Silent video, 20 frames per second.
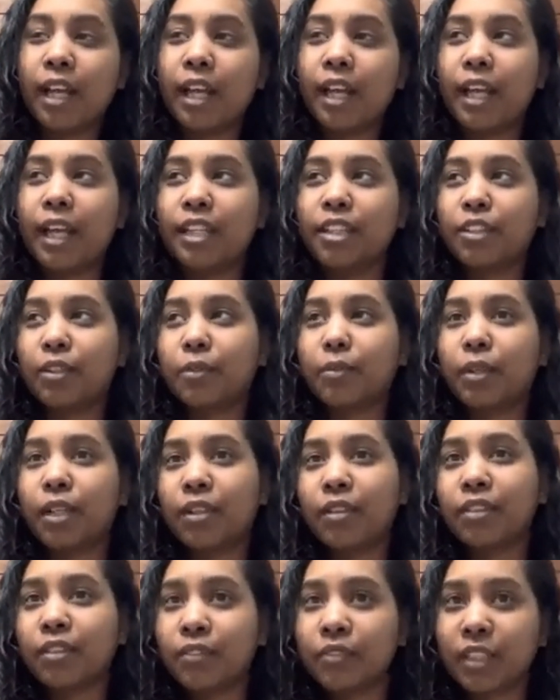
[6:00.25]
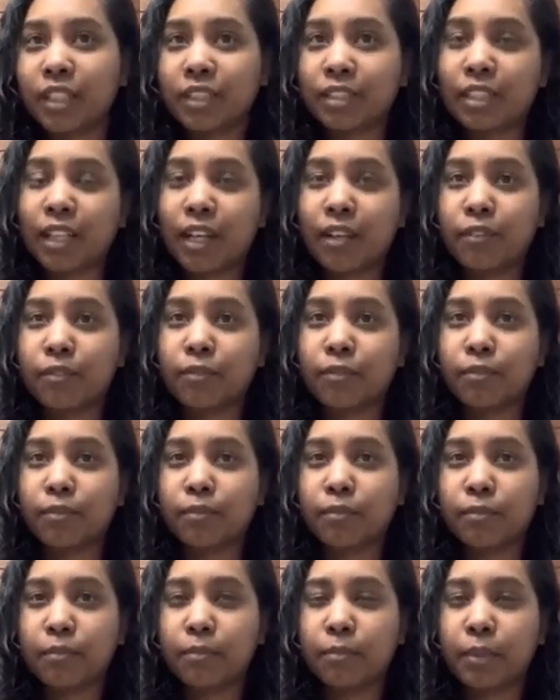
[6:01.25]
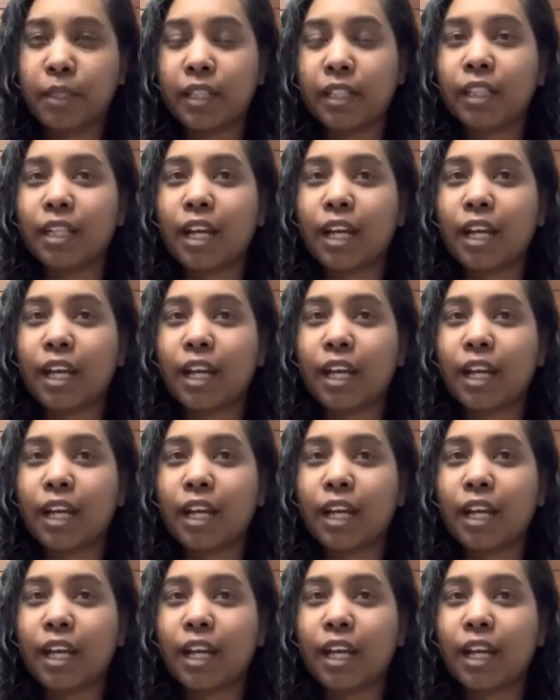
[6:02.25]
and the way things have been,